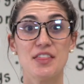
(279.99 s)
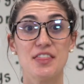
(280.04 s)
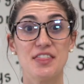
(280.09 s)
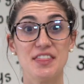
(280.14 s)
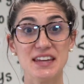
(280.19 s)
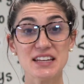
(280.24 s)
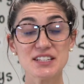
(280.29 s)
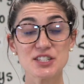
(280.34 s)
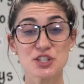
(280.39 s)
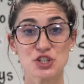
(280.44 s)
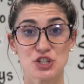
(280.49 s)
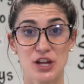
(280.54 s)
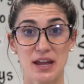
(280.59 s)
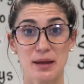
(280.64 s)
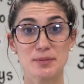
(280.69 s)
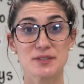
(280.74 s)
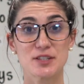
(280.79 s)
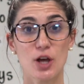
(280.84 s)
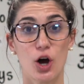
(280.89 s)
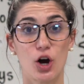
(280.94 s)
These
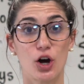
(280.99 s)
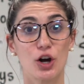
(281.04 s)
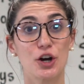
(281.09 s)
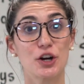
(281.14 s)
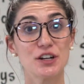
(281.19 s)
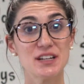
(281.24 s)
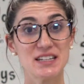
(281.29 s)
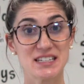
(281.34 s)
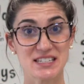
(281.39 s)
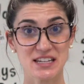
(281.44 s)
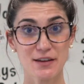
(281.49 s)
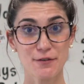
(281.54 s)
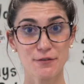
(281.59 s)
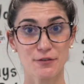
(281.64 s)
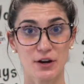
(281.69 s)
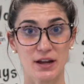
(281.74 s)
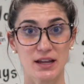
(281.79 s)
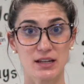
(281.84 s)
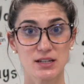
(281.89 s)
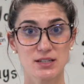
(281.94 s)
shapes are
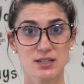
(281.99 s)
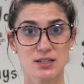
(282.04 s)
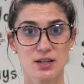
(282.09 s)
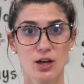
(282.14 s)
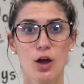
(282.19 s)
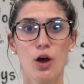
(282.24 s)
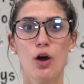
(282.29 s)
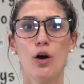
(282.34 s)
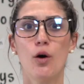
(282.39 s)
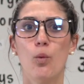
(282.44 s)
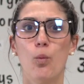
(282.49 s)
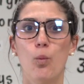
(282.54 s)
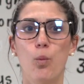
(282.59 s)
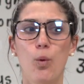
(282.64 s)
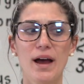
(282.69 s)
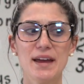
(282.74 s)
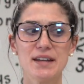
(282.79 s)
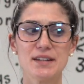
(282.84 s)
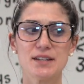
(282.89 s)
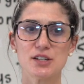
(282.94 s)
different.
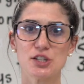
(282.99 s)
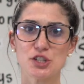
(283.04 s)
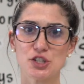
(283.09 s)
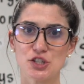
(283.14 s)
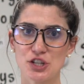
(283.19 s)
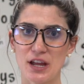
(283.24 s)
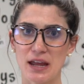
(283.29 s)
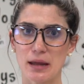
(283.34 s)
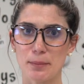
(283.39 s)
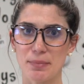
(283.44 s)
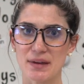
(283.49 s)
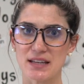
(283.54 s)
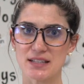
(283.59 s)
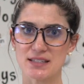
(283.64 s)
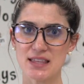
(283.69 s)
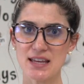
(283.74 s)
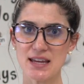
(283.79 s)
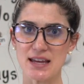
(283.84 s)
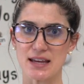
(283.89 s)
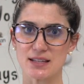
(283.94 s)
What shape
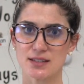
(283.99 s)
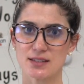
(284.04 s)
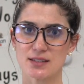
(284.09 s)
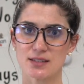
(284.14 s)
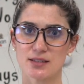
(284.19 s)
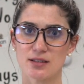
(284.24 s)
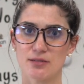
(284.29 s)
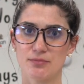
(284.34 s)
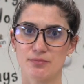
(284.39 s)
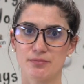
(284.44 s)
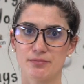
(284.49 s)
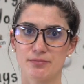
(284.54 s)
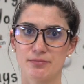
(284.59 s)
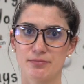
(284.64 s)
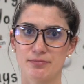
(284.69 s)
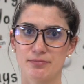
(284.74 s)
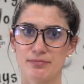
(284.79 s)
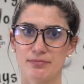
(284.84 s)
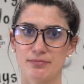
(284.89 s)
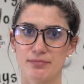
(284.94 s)
is this?
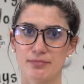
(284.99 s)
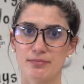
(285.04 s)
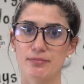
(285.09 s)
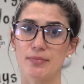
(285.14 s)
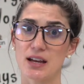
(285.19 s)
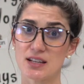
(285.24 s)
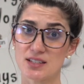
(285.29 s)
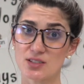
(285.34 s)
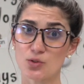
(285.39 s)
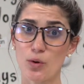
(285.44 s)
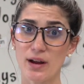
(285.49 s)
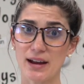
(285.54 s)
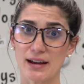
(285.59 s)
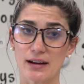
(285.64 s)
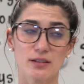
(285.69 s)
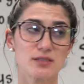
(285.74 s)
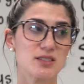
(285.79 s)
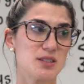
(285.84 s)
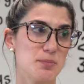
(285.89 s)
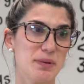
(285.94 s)
A
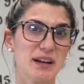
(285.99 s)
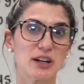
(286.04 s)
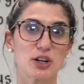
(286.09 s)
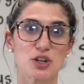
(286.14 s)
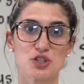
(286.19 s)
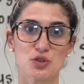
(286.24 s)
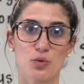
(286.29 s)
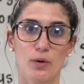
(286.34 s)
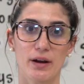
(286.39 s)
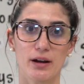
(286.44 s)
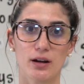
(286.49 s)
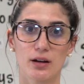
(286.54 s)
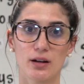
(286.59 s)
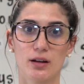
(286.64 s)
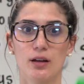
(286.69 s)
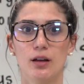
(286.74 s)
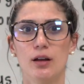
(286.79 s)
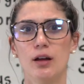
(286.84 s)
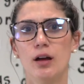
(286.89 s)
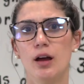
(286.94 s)
square. It's a bigger square.
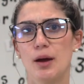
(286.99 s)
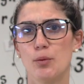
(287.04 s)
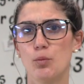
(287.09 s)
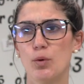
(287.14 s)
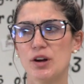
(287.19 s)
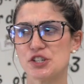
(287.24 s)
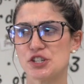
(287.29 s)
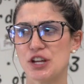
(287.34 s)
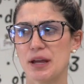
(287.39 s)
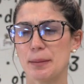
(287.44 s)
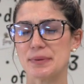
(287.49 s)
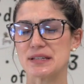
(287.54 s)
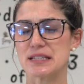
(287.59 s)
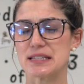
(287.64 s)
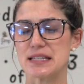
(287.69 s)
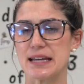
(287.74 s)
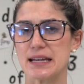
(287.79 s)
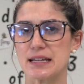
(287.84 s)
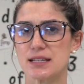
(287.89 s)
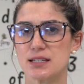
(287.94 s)
And what shape
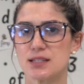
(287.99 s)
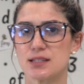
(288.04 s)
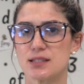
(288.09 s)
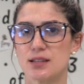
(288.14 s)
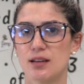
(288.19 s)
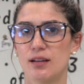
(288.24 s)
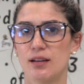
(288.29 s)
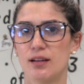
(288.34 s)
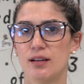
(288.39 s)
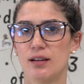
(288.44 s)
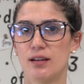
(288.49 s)
is this?